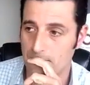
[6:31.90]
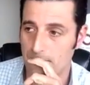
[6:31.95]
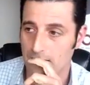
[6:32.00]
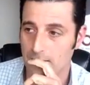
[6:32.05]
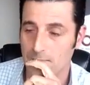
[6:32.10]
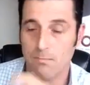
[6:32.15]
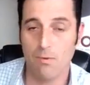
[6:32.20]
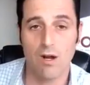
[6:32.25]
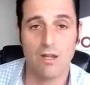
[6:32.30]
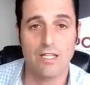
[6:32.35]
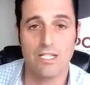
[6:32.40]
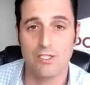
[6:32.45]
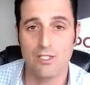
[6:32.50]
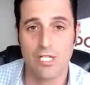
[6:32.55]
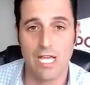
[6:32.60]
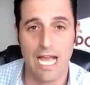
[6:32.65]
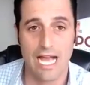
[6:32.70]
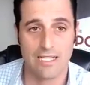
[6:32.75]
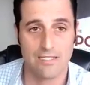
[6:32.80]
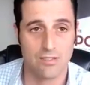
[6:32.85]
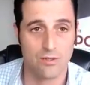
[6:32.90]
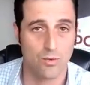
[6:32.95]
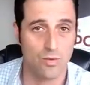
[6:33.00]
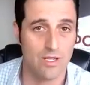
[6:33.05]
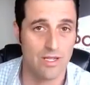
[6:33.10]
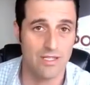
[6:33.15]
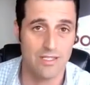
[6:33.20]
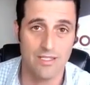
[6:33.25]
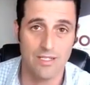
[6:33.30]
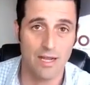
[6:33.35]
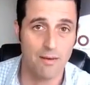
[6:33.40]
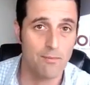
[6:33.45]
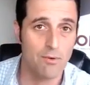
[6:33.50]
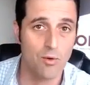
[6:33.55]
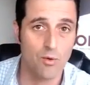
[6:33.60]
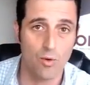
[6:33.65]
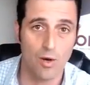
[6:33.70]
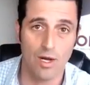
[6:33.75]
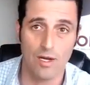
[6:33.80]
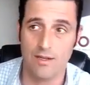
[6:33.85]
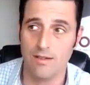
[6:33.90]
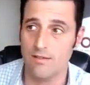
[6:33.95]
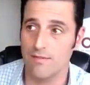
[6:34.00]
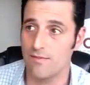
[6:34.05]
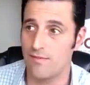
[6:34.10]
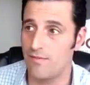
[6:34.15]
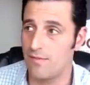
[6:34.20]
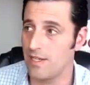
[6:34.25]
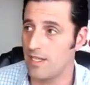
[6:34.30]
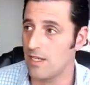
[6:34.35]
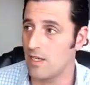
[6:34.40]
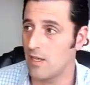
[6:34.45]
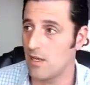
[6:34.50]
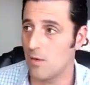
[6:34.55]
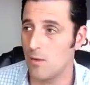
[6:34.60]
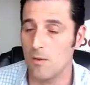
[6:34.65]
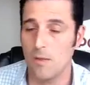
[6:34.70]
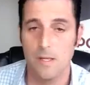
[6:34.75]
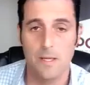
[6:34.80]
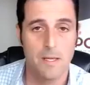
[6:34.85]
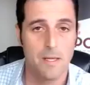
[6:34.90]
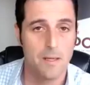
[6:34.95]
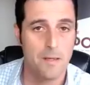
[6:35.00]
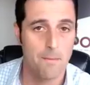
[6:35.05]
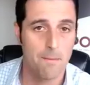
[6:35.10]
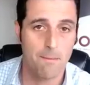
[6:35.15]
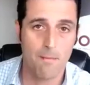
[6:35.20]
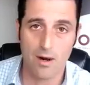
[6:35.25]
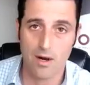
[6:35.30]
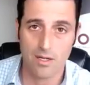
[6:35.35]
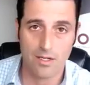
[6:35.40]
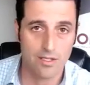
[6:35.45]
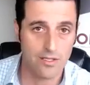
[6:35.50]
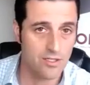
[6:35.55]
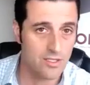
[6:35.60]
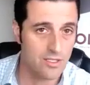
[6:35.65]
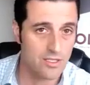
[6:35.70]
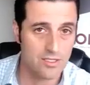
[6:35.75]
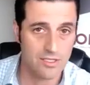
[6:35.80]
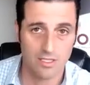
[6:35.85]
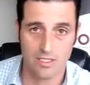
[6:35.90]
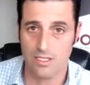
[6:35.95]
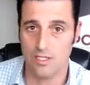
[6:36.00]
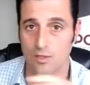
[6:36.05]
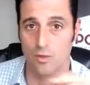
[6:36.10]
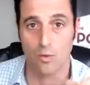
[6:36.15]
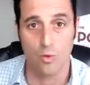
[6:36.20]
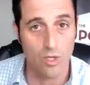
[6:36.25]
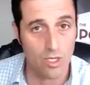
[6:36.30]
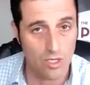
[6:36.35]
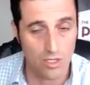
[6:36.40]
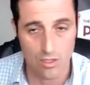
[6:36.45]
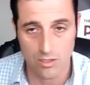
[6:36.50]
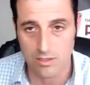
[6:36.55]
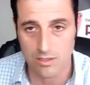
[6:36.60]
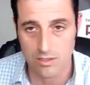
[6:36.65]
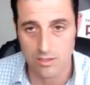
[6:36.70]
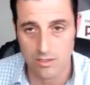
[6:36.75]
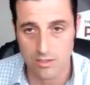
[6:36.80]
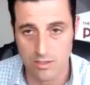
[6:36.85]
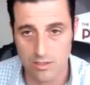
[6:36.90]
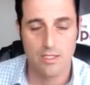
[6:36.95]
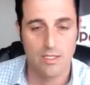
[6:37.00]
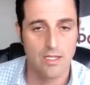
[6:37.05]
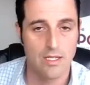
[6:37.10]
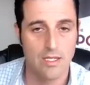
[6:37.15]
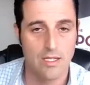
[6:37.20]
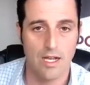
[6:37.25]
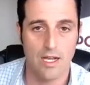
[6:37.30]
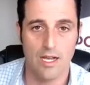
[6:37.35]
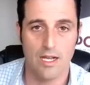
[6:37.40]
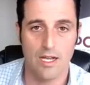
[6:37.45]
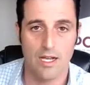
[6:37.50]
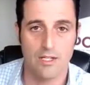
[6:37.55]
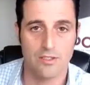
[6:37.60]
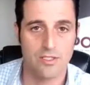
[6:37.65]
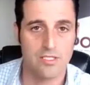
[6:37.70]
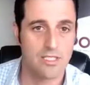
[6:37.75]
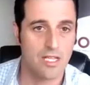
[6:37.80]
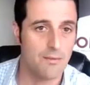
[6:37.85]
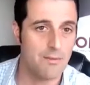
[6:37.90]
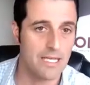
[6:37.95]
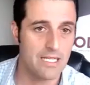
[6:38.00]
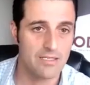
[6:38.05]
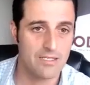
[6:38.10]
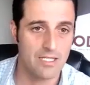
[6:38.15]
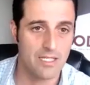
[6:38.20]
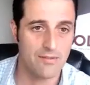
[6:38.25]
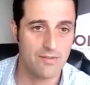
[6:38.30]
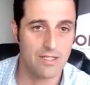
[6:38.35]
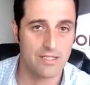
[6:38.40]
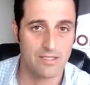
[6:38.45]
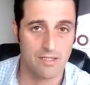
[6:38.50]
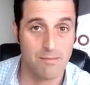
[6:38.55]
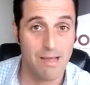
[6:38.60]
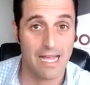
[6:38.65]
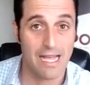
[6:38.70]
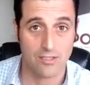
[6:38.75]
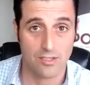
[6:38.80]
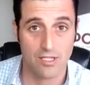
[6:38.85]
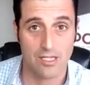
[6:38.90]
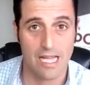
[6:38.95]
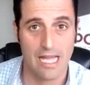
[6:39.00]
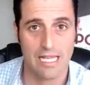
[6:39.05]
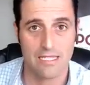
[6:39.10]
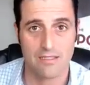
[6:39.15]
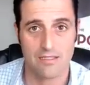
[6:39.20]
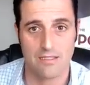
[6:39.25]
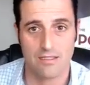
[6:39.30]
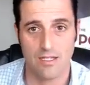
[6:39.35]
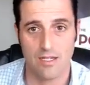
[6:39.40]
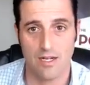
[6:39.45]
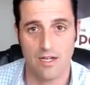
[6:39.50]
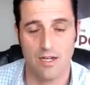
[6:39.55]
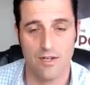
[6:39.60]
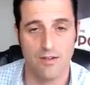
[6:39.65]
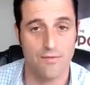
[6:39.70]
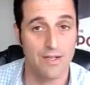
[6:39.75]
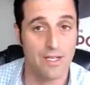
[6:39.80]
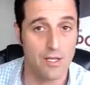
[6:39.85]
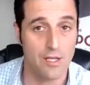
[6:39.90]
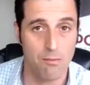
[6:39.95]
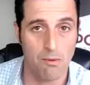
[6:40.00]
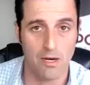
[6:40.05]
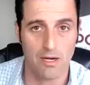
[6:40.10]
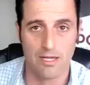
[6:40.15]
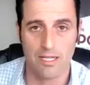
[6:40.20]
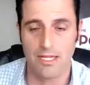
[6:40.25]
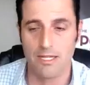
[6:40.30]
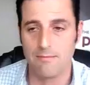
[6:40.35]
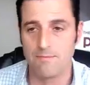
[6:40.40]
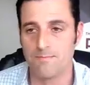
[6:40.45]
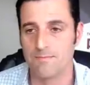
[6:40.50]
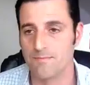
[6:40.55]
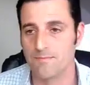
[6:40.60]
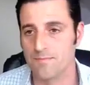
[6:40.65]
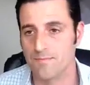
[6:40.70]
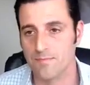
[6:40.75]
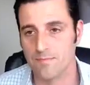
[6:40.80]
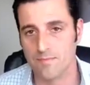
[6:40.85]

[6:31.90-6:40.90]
Marley Jackson is one of the #1 video marketers in the world. She's coming in to give us a masterclass on video marketing